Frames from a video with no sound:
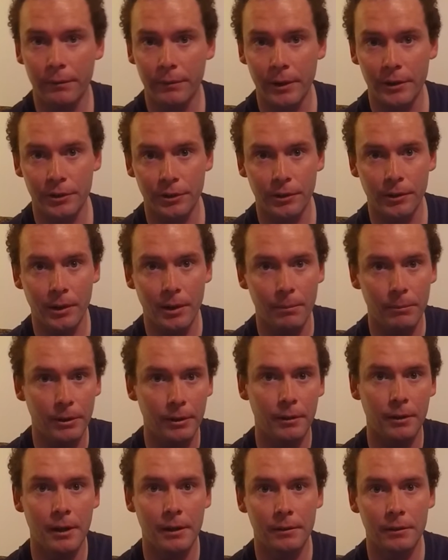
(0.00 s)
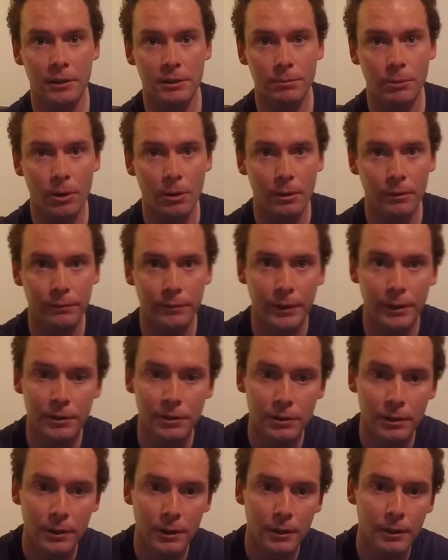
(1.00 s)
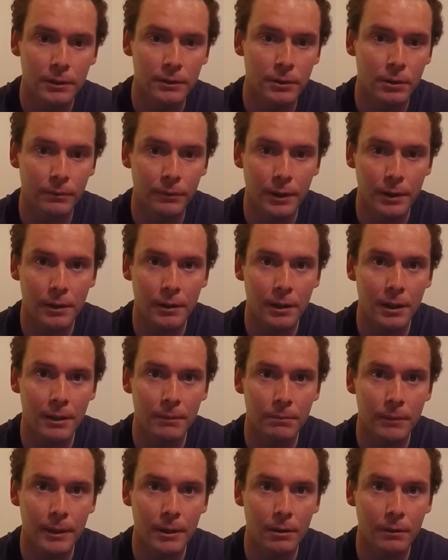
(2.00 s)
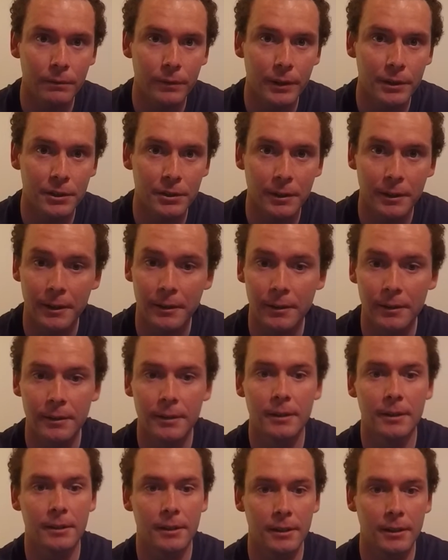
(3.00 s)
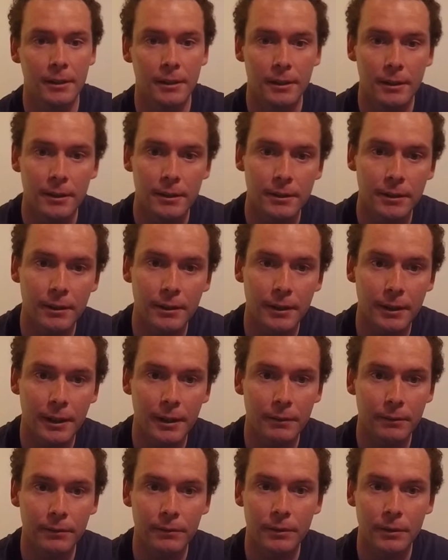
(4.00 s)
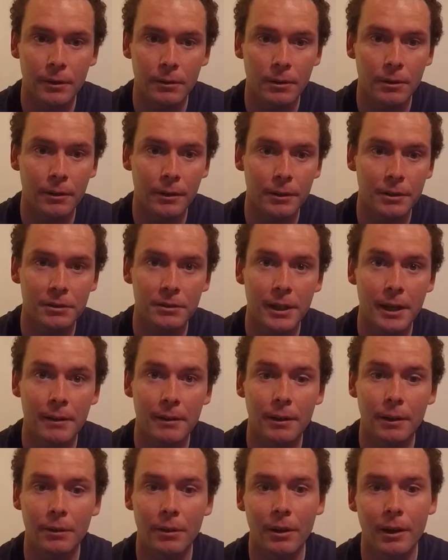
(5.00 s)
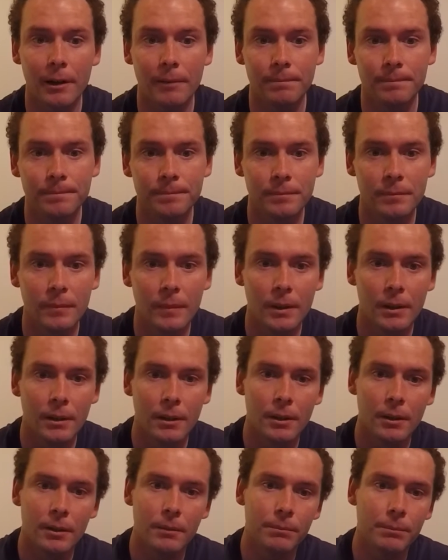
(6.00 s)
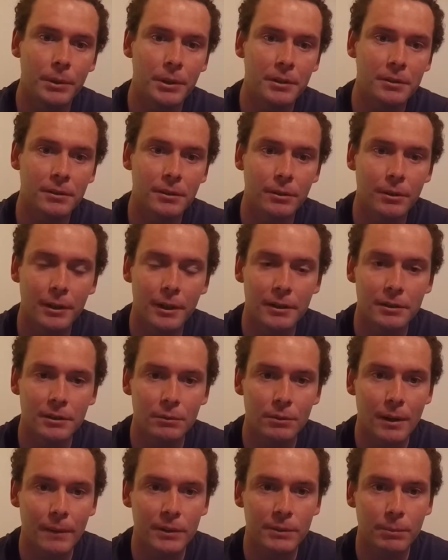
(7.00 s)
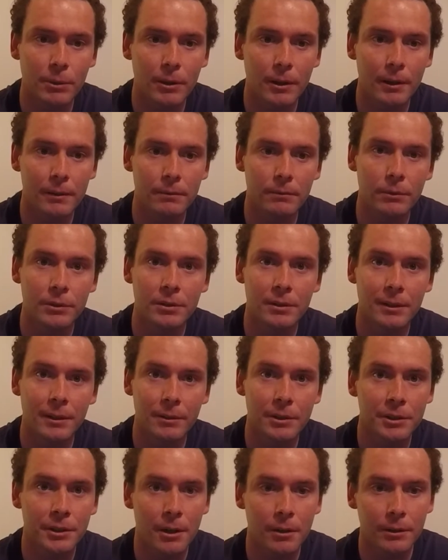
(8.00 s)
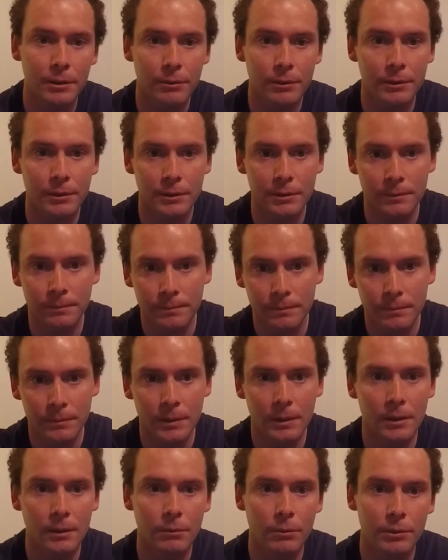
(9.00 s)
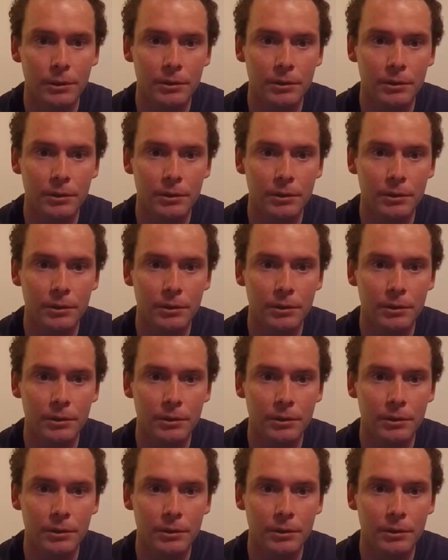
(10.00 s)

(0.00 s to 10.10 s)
fish are coming in hunting the smaller fish. So if he could keep nailing fish there, he's going to have a longer stay than I thought. But he still has a rough spot. We'll see how his shelter is with